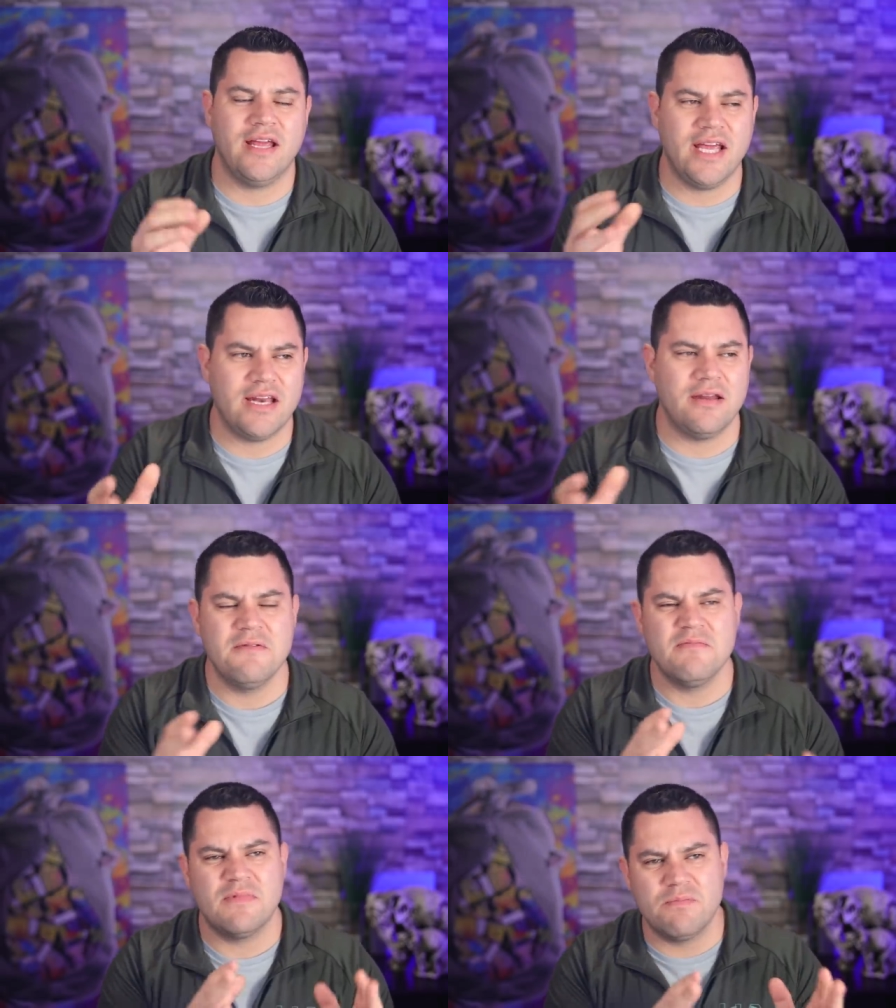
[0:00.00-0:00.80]
in
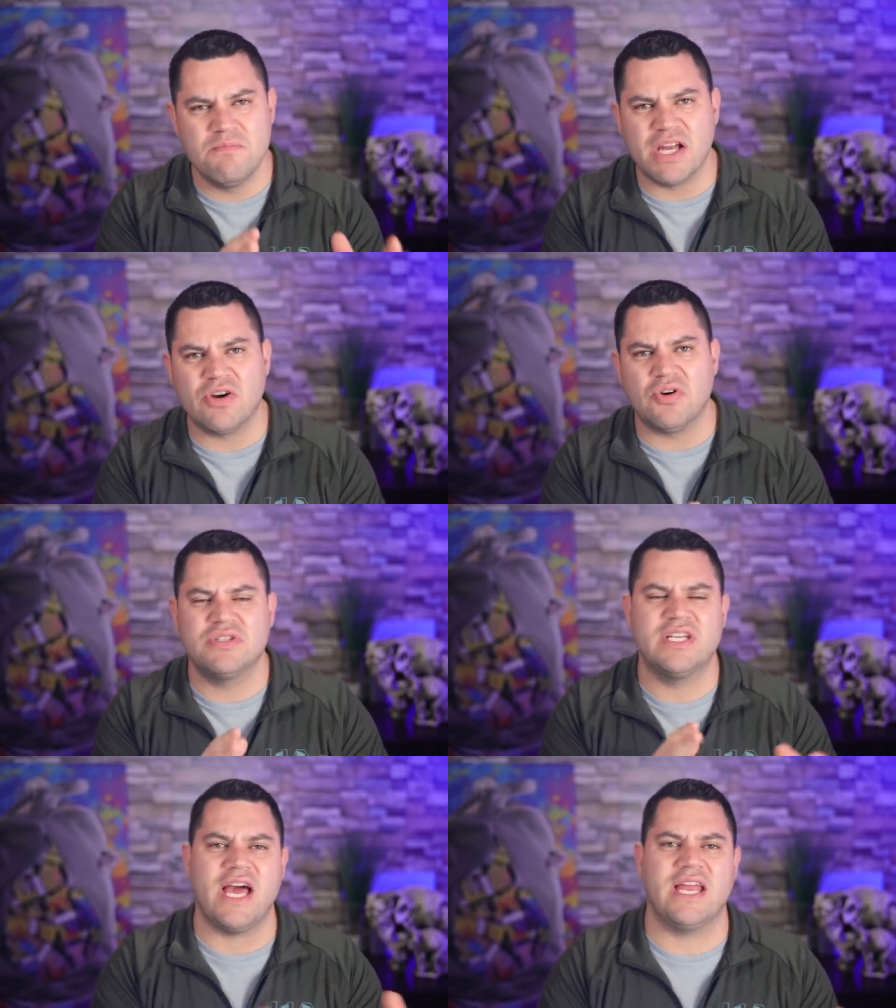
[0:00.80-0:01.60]
the middle
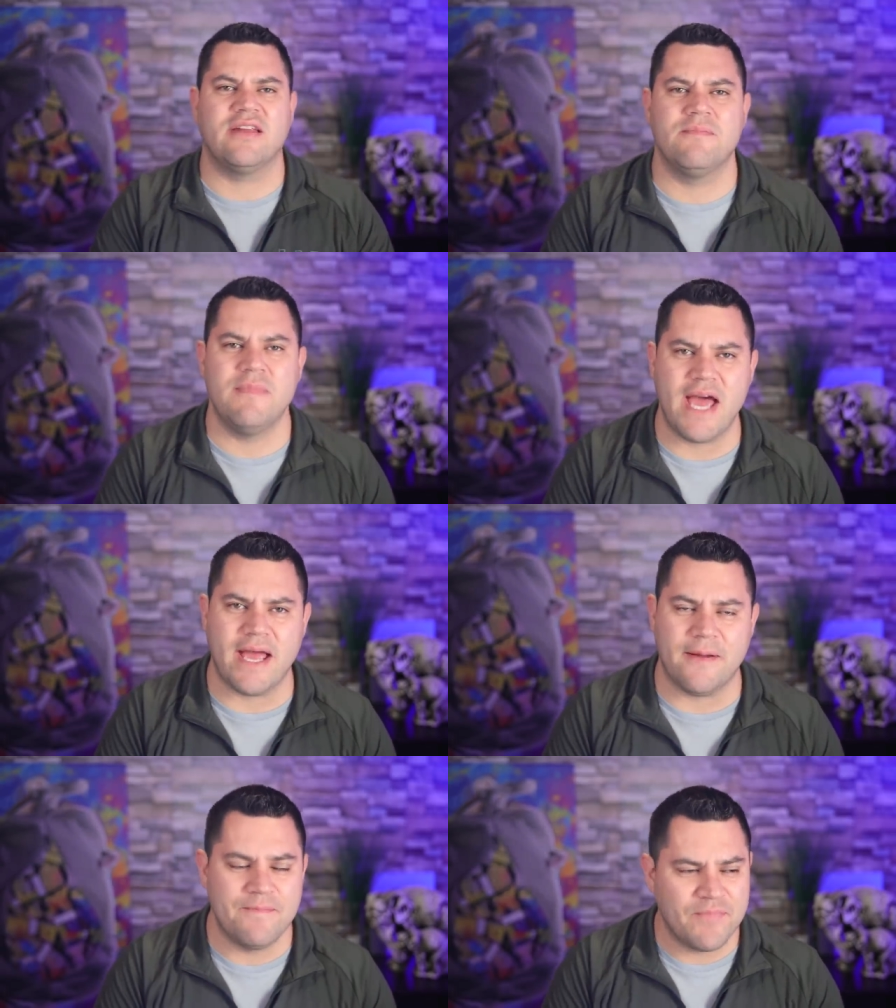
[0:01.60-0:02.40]
to end of
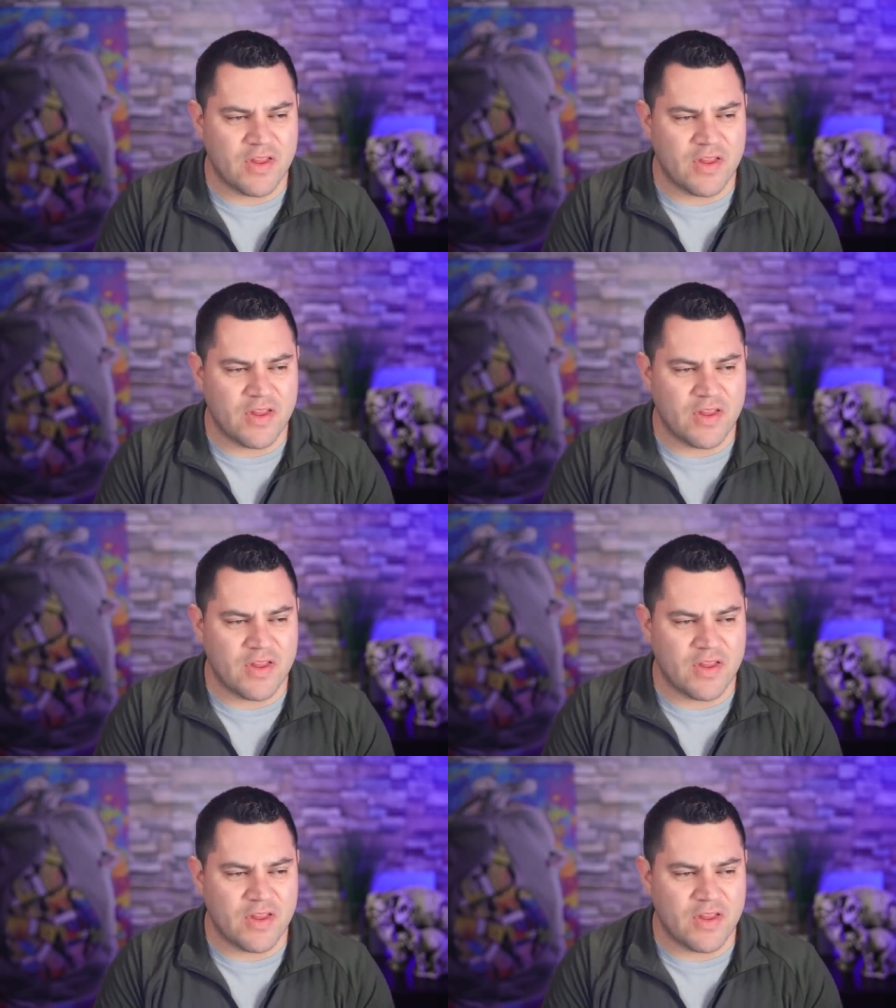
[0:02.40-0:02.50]
May.